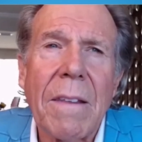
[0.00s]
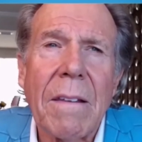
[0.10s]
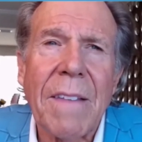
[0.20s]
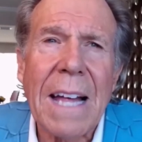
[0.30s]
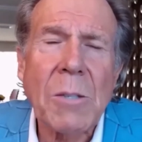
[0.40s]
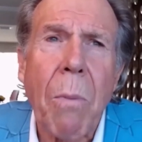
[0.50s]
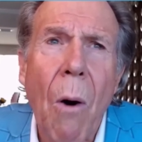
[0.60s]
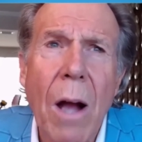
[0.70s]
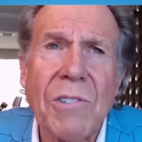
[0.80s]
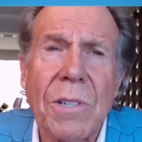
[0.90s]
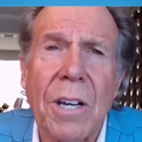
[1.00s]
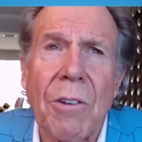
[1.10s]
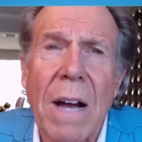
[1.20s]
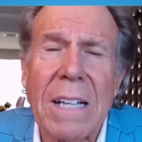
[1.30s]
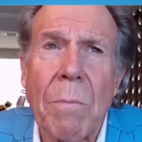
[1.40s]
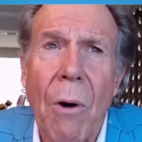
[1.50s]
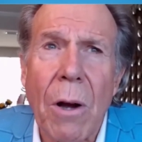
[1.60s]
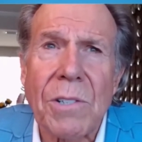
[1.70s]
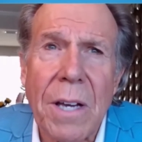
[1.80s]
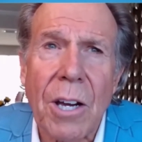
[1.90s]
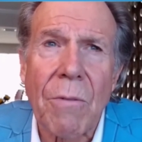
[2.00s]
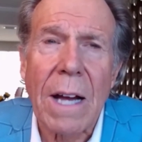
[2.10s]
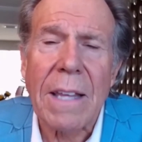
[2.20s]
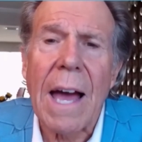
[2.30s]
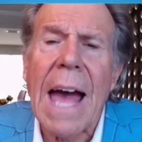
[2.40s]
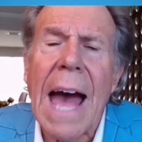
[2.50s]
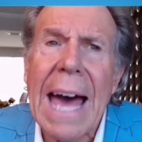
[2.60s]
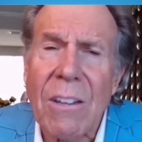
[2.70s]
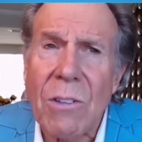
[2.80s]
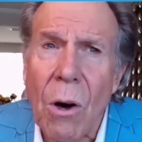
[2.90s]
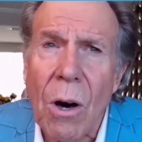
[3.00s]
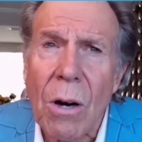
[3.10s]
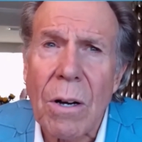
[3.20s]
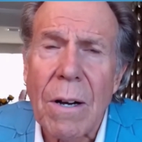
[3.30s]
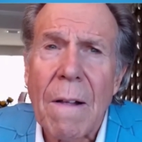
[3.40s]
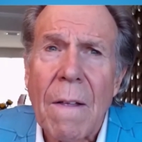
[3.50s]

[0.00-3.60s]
that's partially correct and partially incorrect. I had a dog.